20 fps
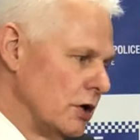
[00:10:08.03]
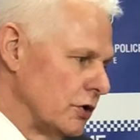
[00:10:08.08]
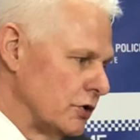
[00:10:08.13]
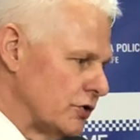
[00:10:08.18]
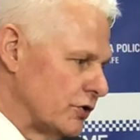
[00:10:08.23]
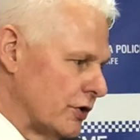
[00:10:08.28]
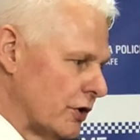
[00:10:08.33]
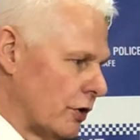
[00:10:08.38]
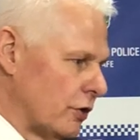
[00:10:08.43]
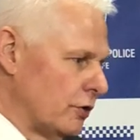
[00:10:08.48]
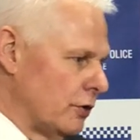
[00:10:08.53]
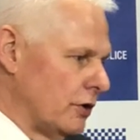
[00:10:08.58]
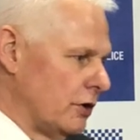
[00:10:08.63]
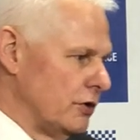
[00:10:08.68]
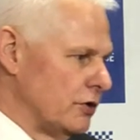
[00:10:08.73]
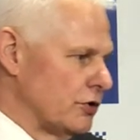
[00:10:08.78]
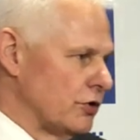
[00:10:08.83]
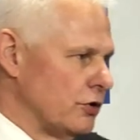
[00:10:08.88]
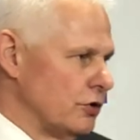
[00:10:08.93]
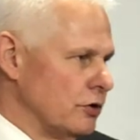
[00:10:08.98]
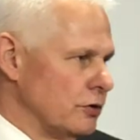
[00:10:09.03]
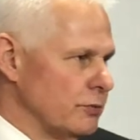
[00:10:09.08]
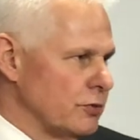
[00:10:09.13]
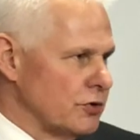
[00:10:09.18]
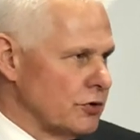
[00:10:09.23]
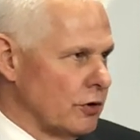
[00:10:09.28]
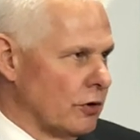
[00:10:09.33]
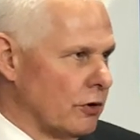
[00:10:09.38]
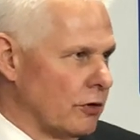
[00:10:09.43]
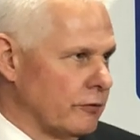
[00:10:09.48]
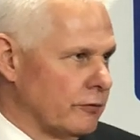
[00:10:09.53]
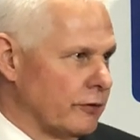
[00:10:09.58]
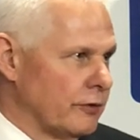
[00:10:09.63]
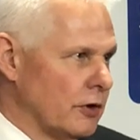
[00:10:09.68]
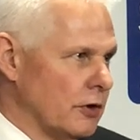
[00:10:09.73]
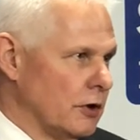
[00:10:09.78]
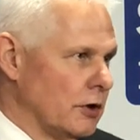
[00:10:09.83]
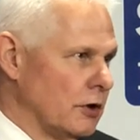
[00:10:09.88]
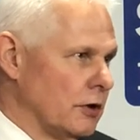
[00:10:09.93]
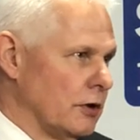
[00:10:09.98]
So in terms of
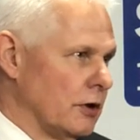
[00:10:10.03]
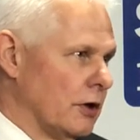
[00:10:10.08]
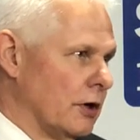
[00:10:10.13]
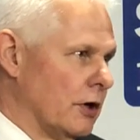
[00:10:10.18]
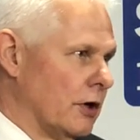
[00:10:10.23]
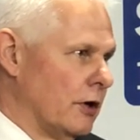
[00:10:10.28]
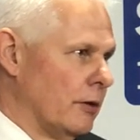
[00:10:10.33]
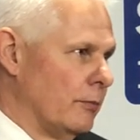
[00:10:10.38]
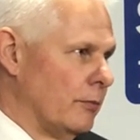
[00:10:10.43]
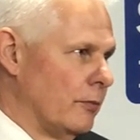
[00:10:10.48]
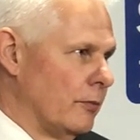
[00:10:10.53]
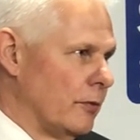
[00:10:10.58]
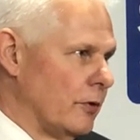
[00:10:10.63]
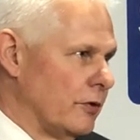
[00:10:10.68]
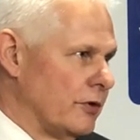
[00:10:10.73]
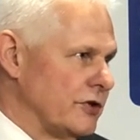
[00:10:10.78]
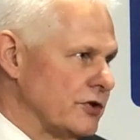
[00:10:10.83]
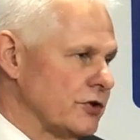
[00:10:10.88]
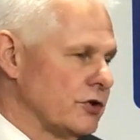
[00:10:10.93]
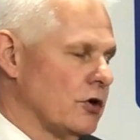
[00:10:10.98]
this